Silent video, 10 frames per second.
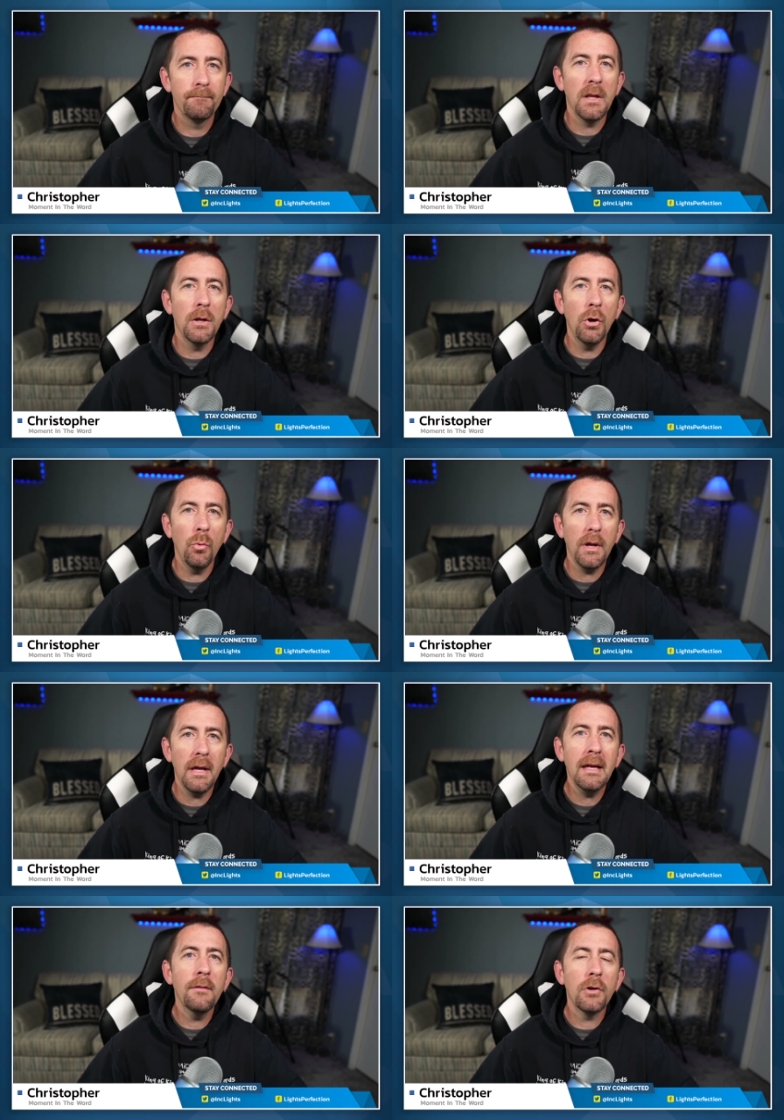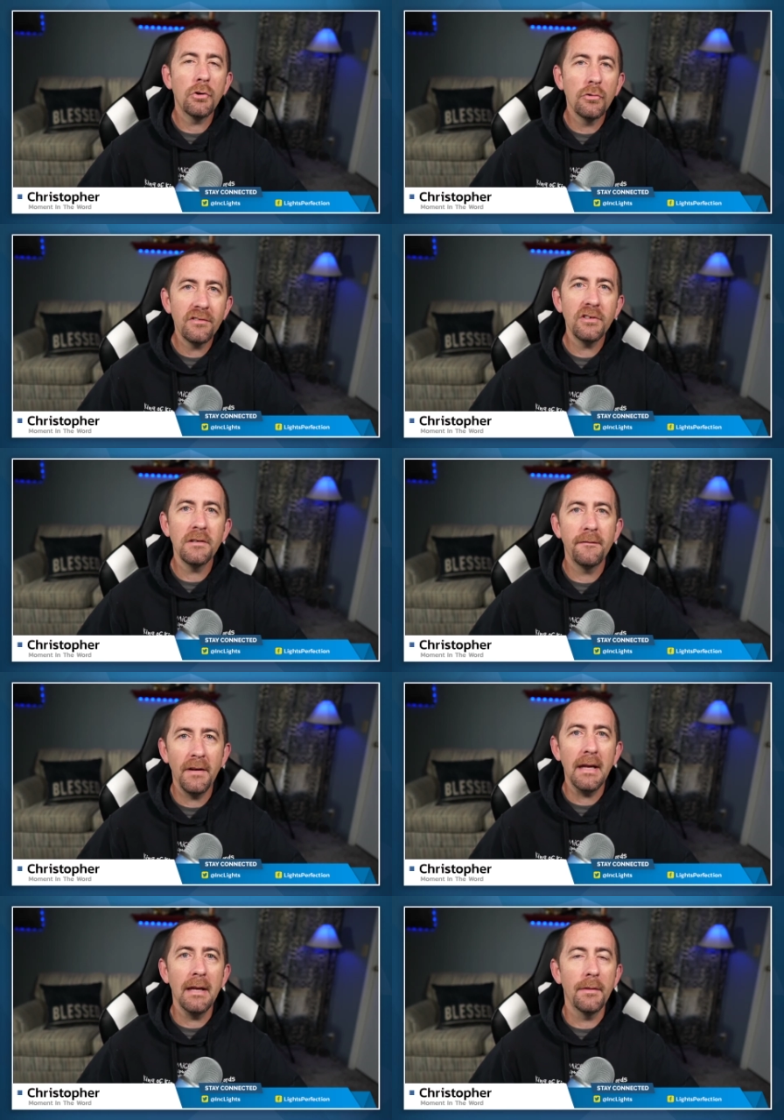You know, in the Christian
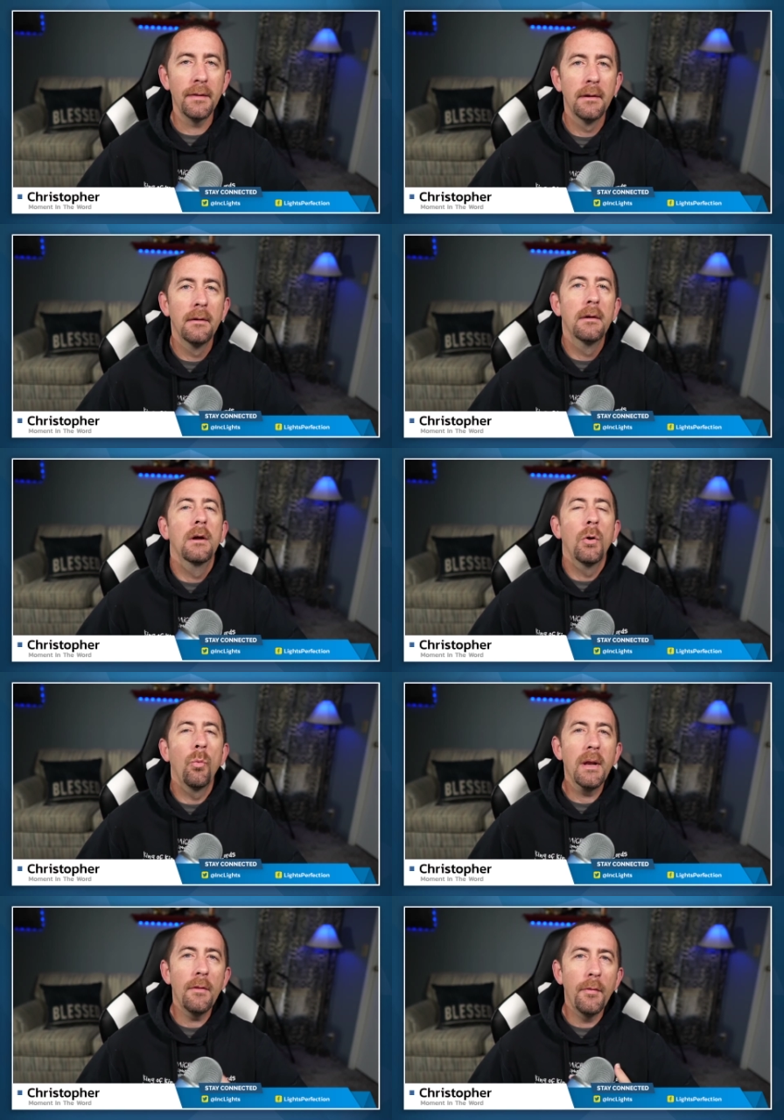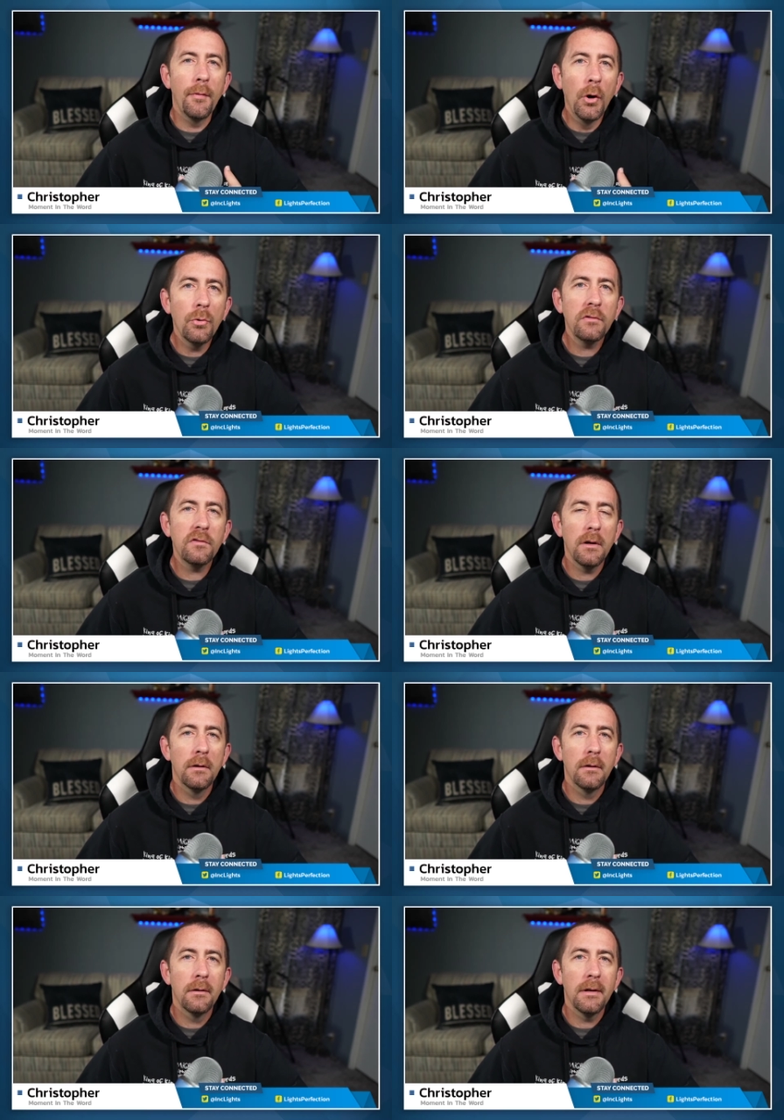faith, when those
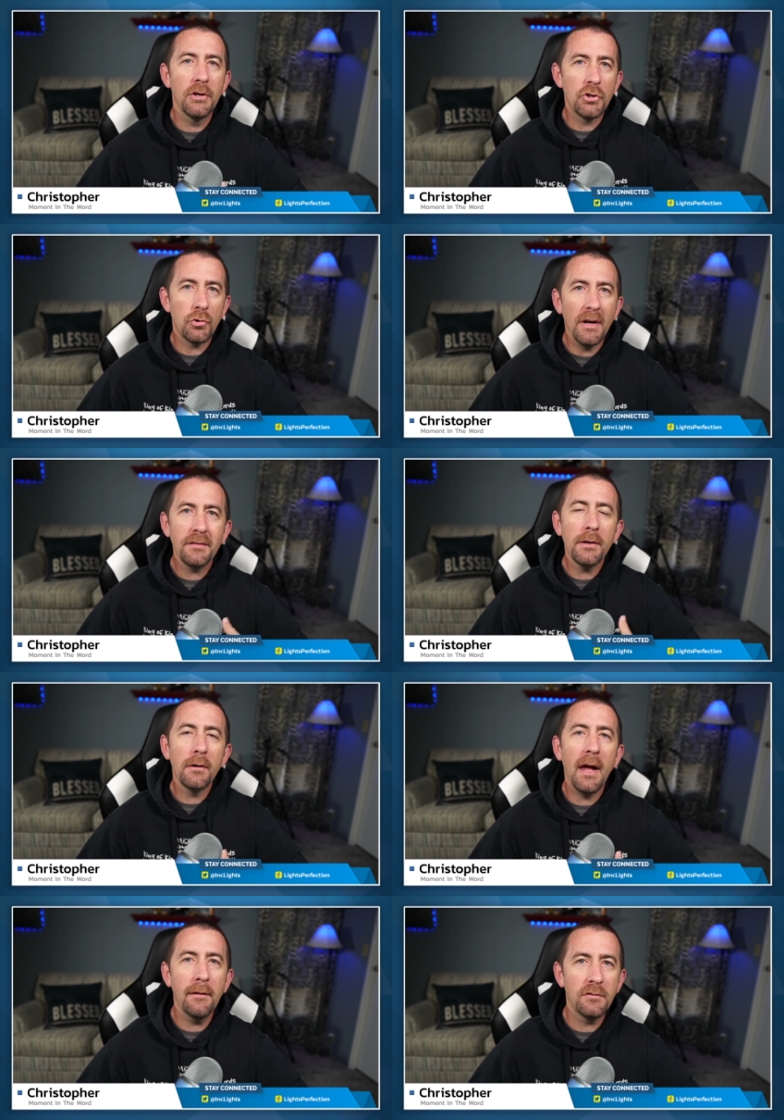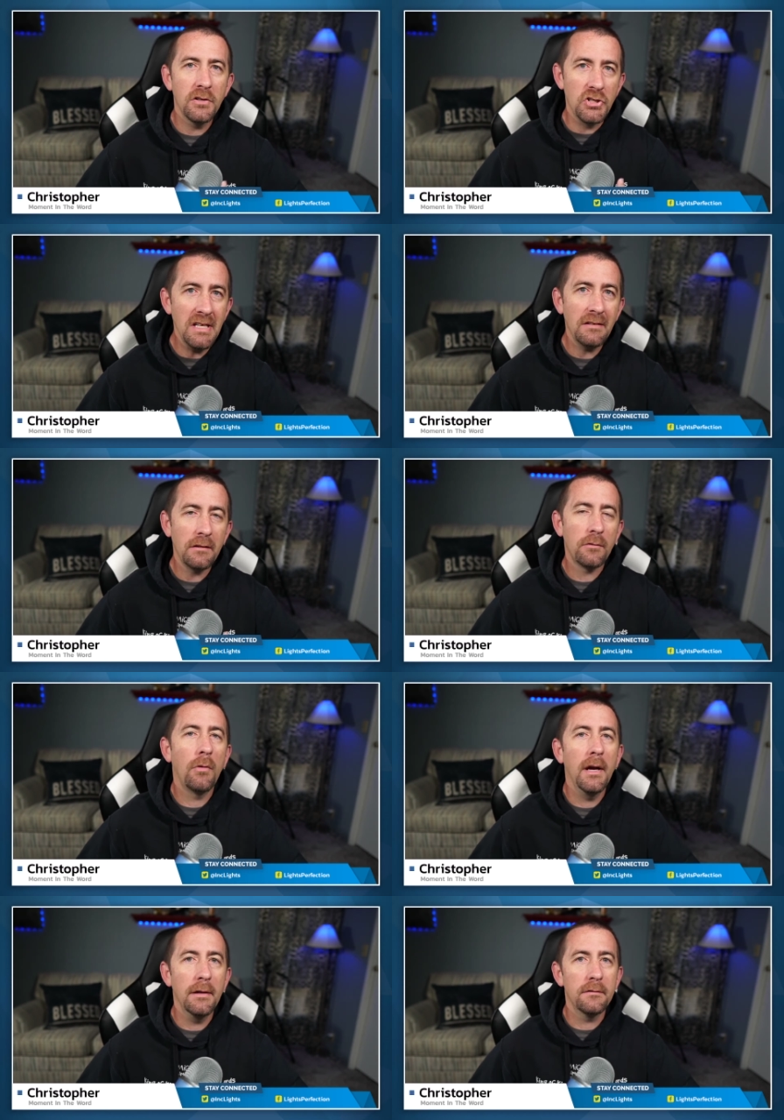entrust their lives to Jesus
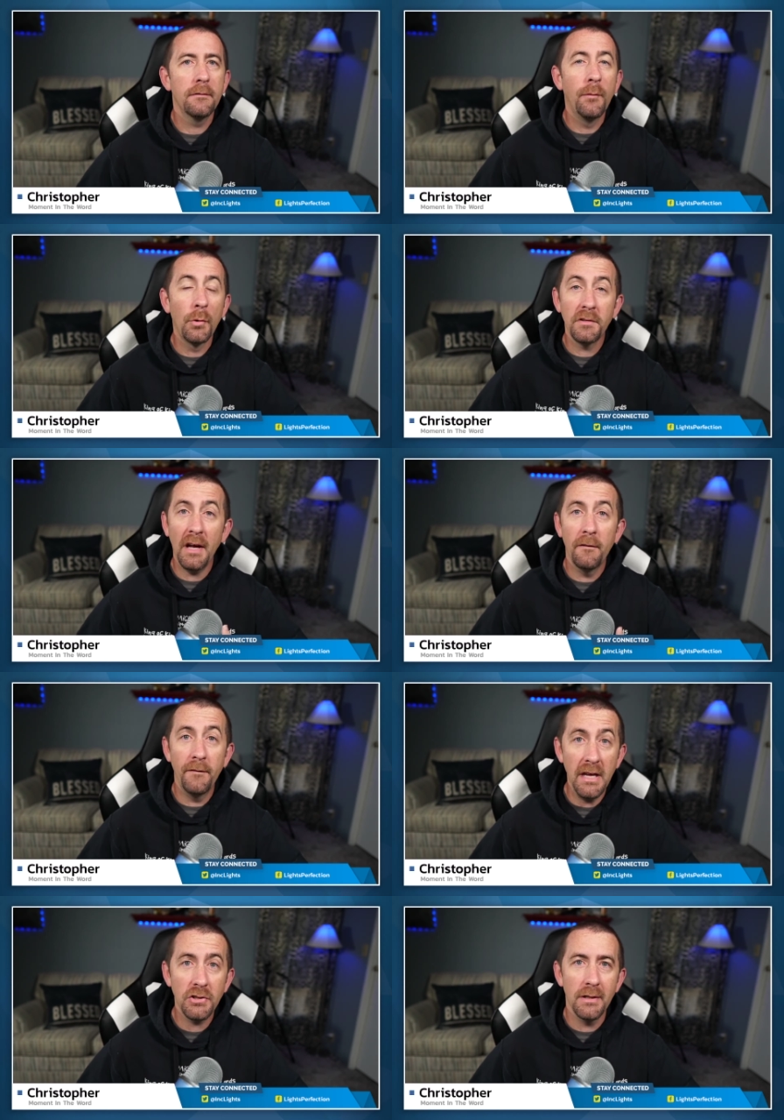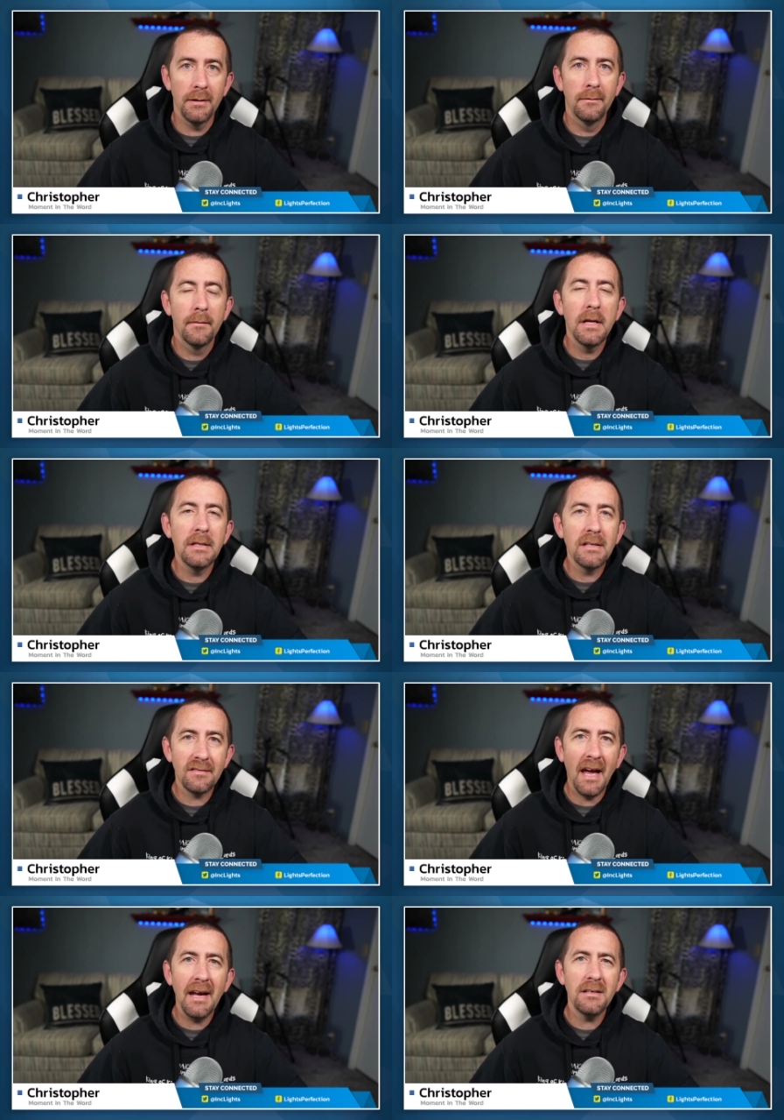Christ for salvation and
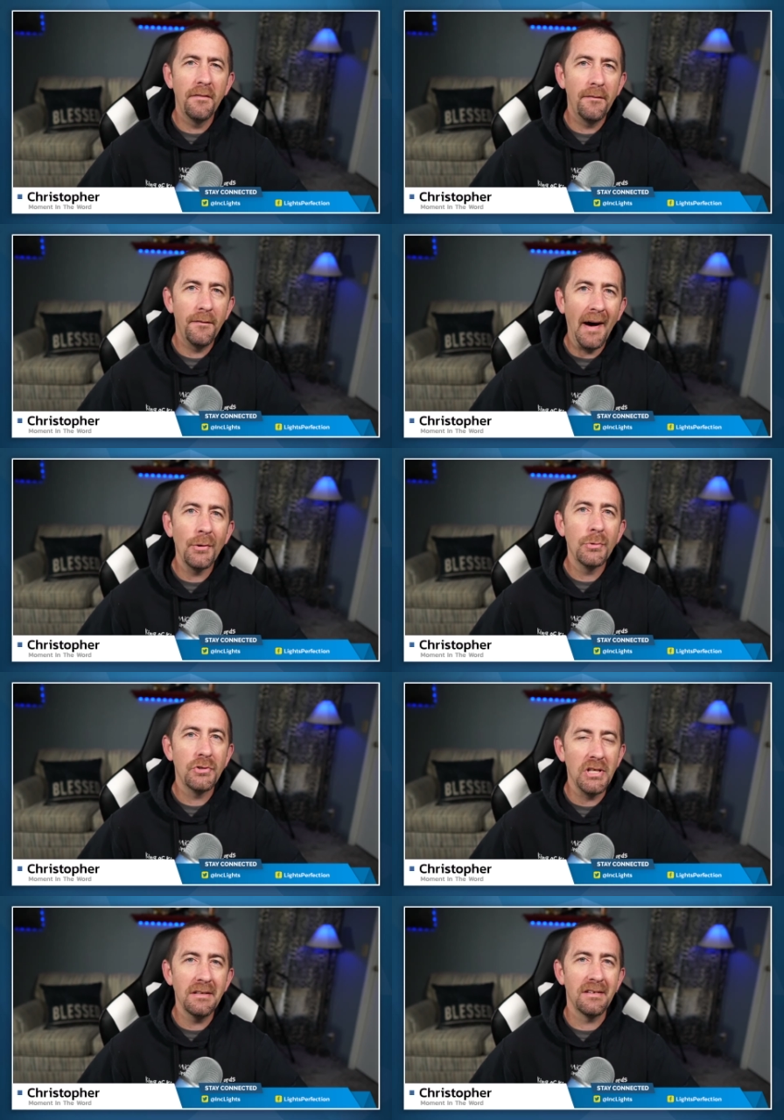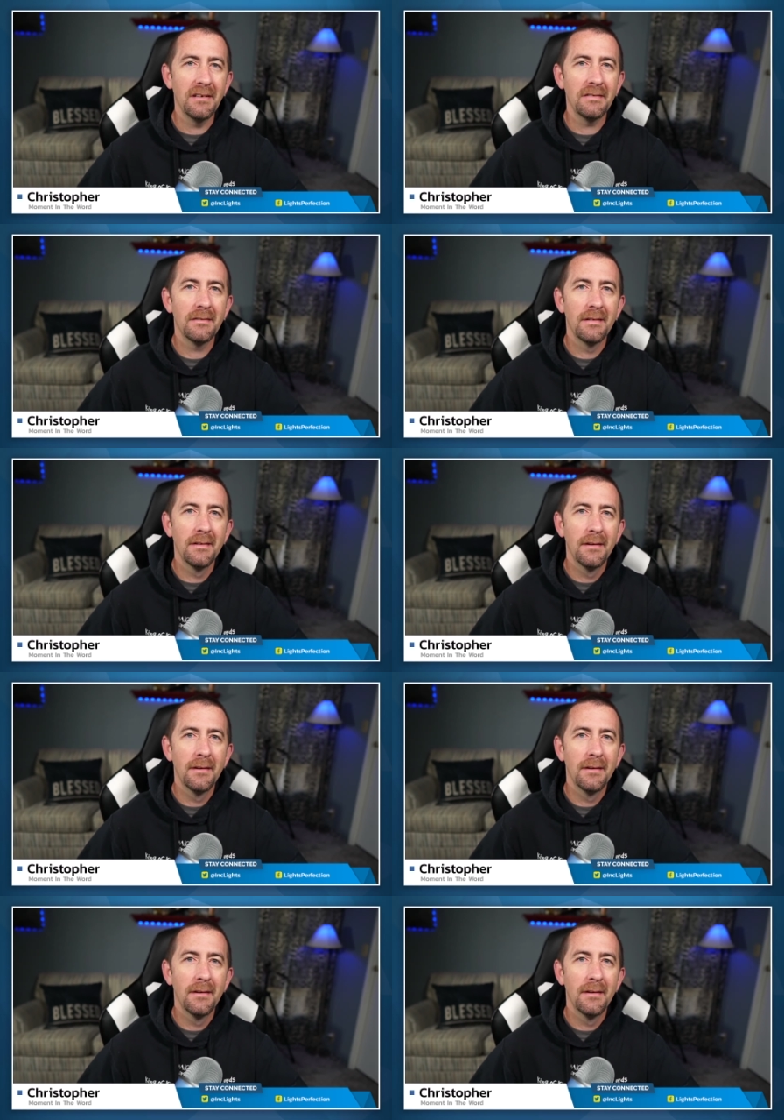decide to follow Jesus,